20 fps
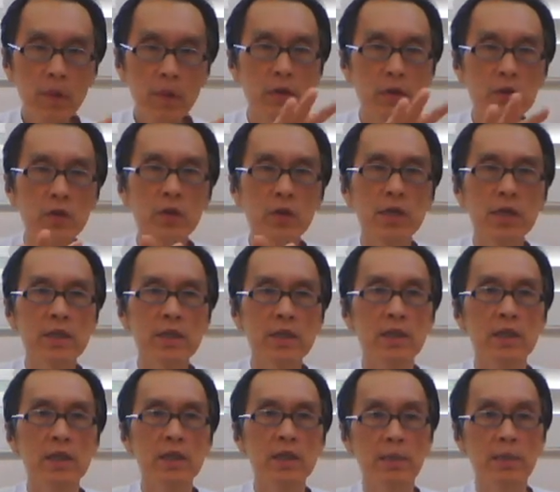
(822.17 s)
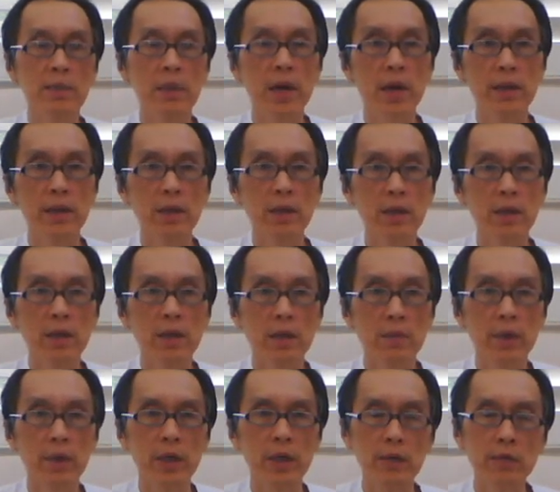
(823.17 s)
So there's the part.
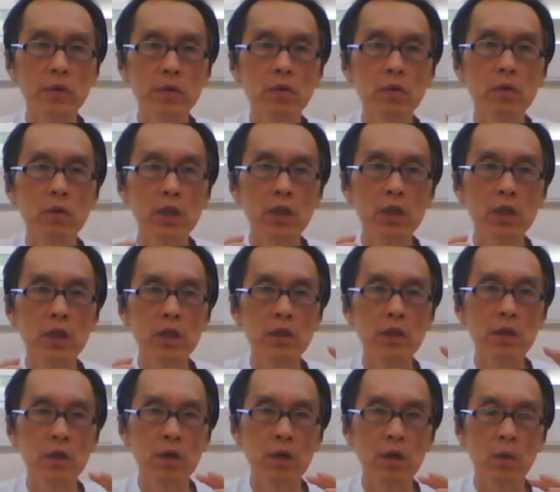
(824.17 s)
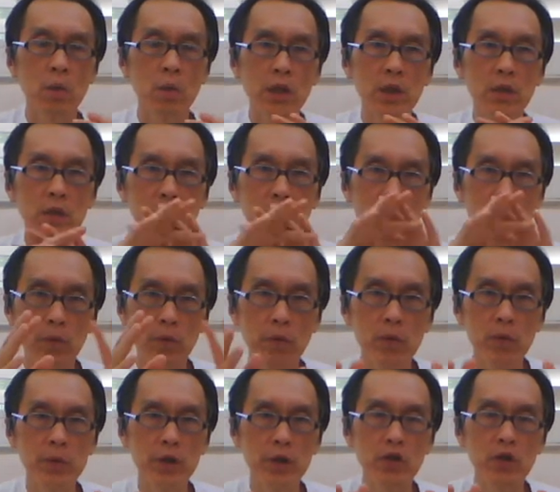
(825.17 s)
But if you really want the full
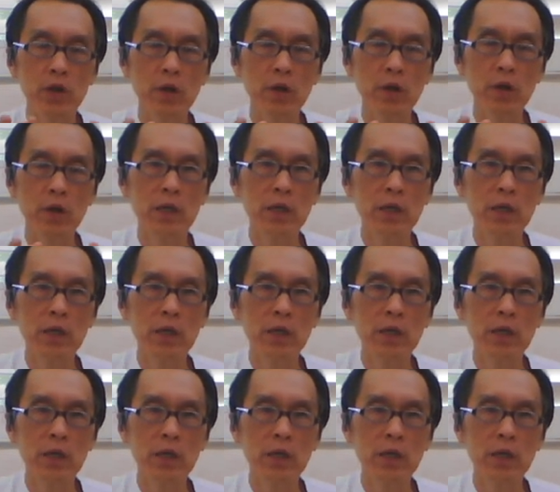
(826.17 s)
picture of that,